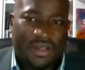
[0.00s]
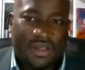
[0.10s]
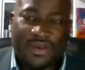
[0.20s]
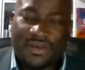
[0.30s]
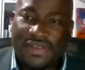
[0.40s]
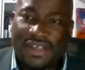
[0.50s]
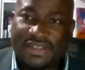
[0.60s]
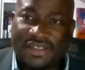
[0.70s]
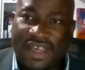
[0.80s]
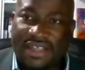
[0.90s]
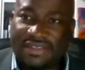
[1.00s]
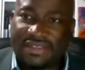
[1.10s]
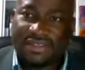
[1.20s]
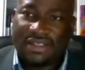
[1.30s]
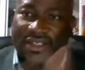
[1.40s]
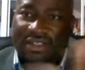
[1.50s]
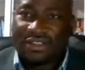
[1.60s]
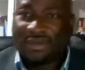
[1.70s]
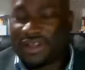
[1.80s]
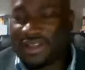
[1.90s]
You know, these days,
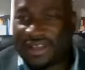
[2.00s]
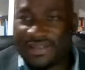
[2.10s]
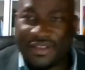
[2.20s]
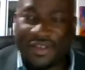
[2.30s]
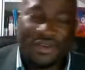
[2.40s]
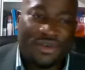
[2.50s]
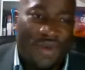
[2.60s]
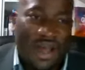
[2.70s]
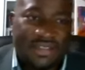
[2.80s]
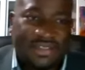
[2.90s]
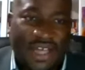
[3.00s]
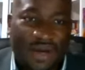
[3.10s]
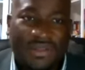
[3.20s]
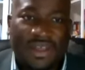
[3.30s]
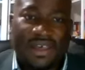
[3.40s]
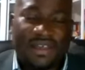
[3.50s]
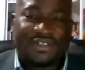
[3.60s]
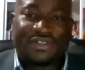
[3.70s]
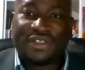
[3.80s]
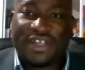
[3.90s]
some of the, the younger ones out there,
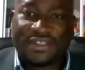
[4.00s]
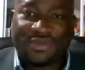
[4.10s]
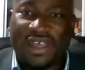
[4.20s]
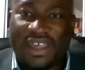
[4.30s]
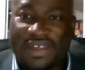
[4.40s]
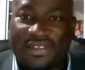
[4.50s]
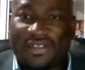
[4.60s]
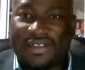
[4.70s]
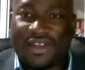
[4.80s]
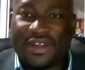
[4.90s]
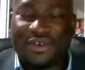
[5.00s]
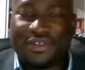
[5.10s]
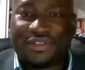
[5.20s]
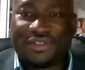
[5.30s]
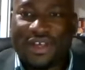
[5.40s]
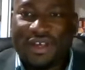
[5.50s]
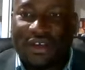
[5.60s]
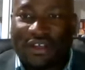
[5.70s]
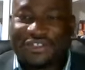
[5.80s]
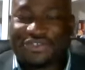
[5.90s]
as soon as we hear the, the news
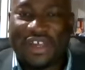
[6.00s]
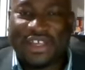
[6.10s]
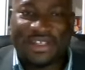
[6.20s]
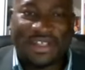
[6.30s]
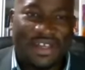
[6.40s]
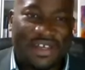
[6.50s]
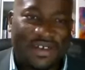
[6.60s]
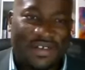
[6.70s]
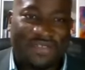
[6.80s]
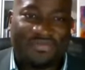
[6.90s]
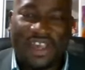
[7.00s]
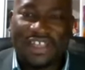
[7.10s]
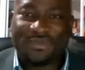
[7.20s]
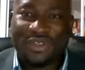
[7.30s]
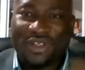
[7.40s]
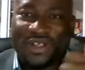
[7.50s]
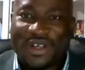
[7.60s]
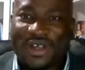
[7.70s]
straight on the on the Facebook,